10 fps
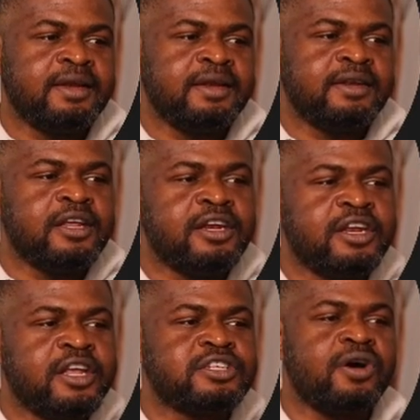the
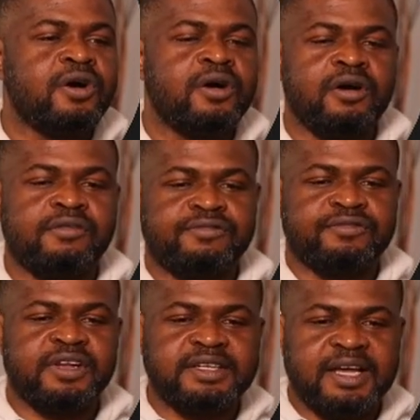nature of
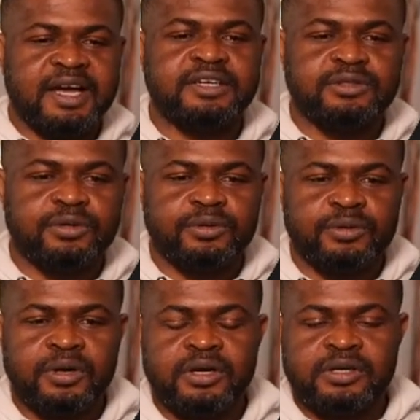that candle,
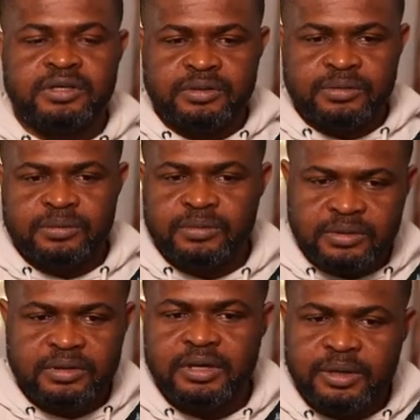
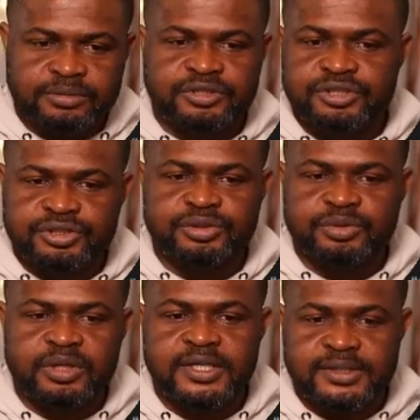I'll teach you
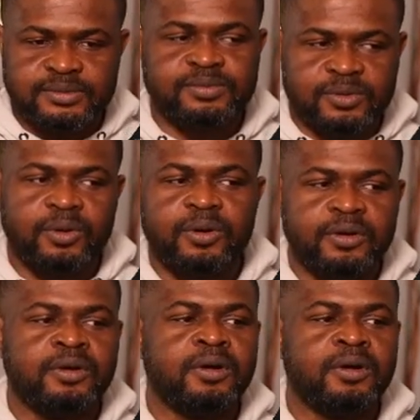as we go on.